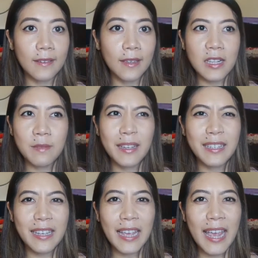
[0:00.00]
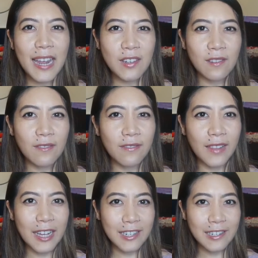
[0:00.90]
And that's because I get Asian
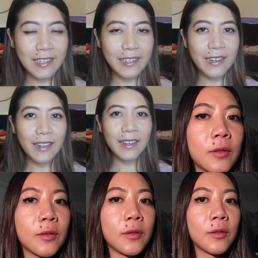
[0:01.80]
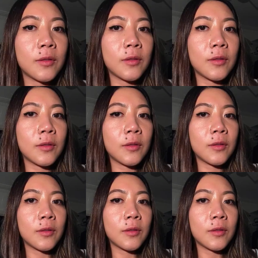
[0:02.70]
flush. Hot tip,
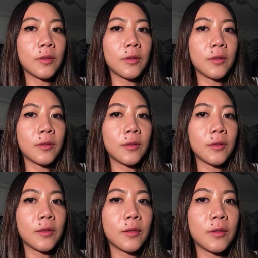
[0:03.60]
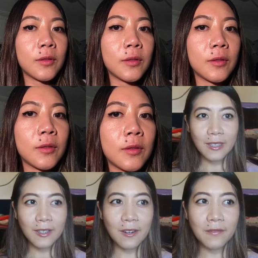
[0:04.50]
if you're allergic to alcohol,
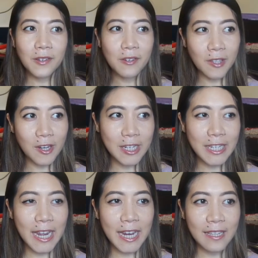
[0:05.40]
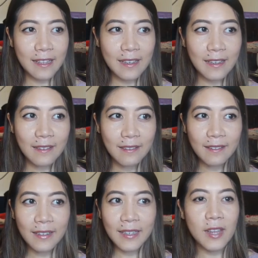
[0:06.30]
or if you're allergic to
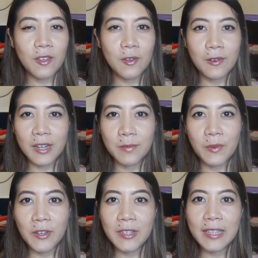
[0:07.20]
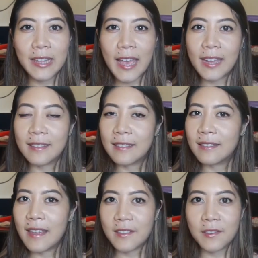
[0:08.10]
anything and you're exposed to that,
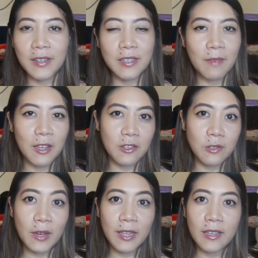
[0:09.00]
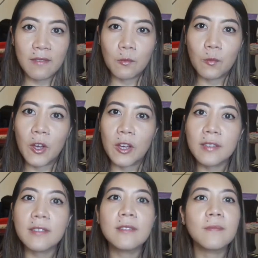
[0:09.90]
that's going to make your swelling even
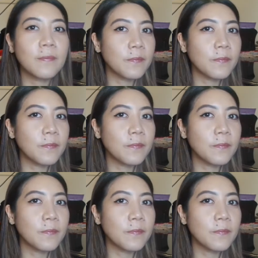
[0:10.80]
worse.